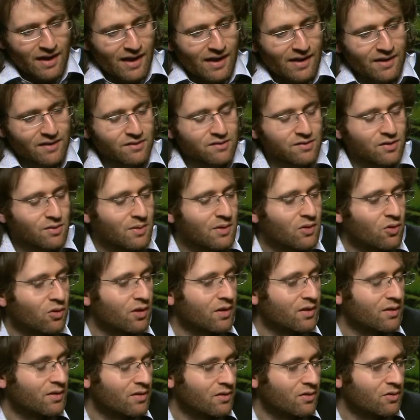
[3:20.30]
And so in
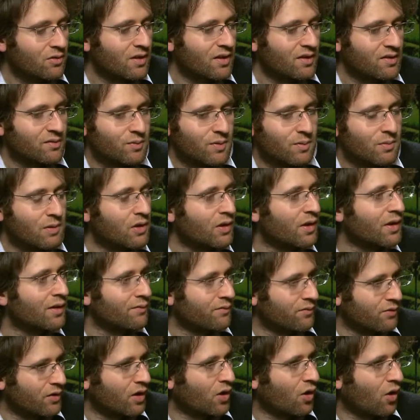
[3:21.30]
order to do this, we were looking
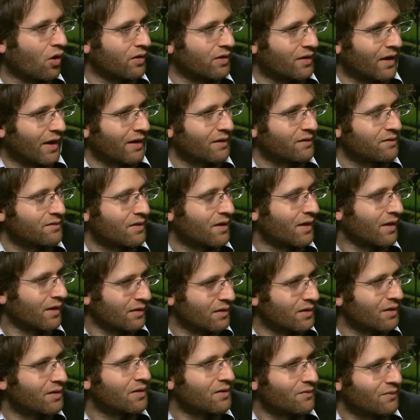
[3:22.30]
for a context
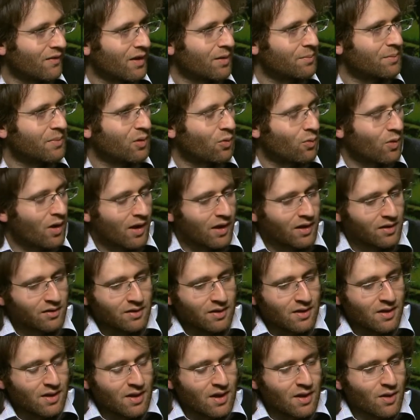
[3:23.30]
in the developing world
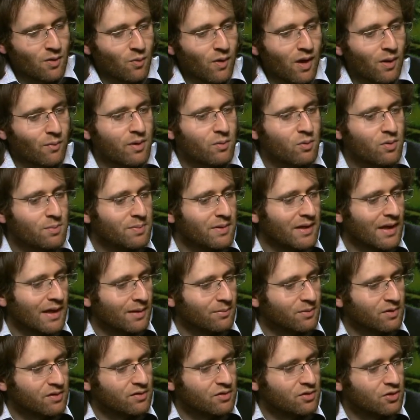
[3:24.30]
where we would be
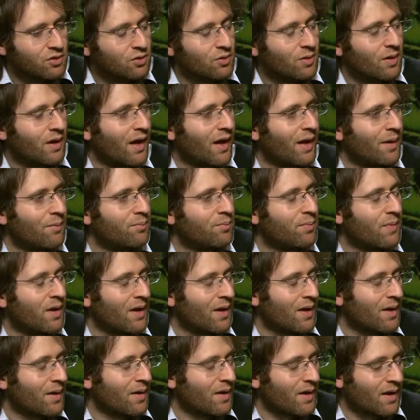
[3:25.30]
able to
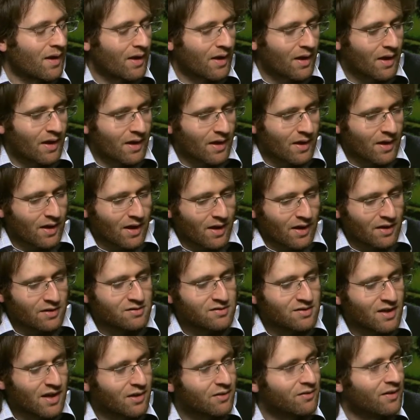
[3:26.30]

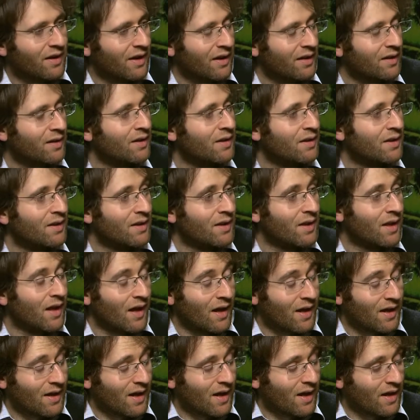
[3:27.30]
generate
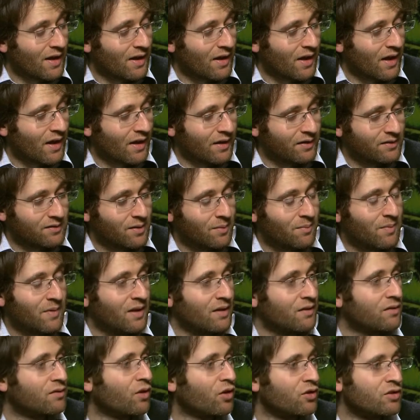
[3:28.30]
some
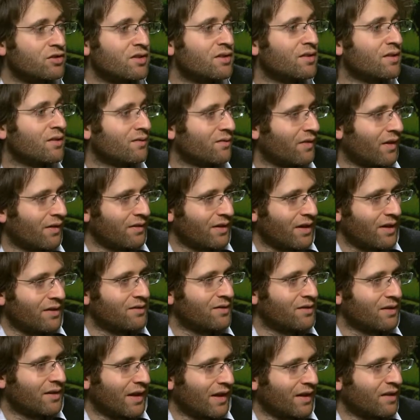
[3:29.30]
exogenous
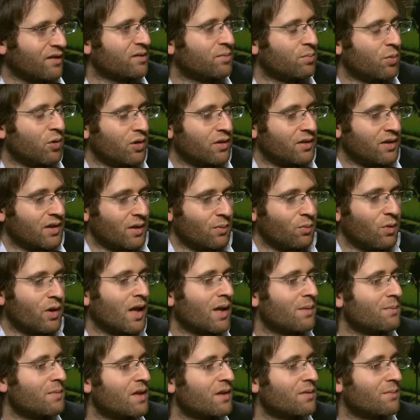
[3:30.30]
variation exporting. And what
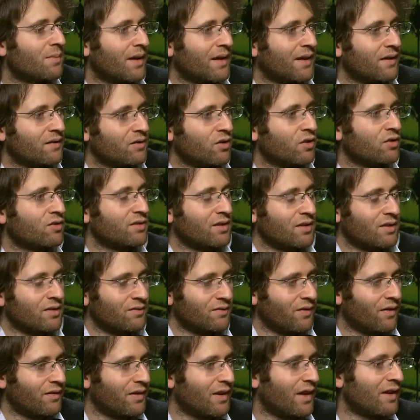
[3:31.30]
I mean by exogenous
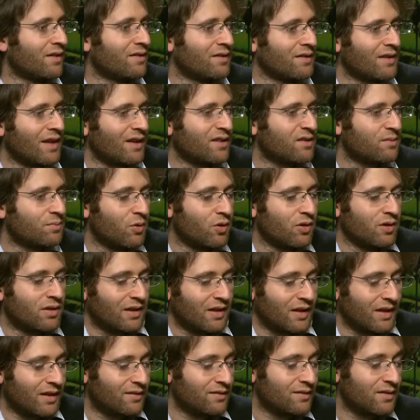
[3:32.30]
variation
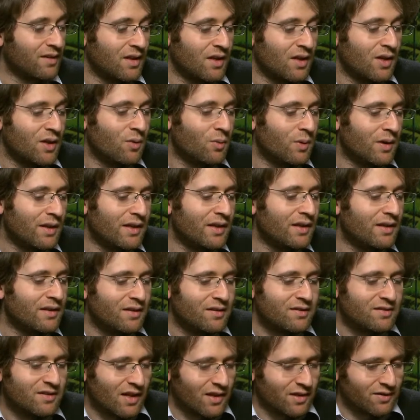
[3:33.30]
exporting is we need
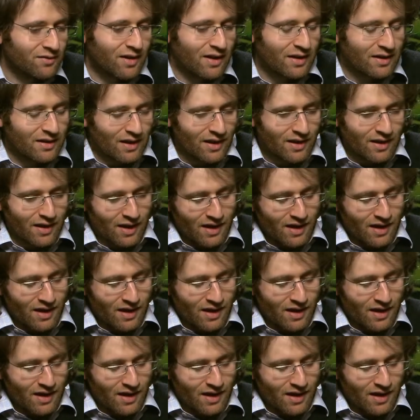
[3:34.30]
to generate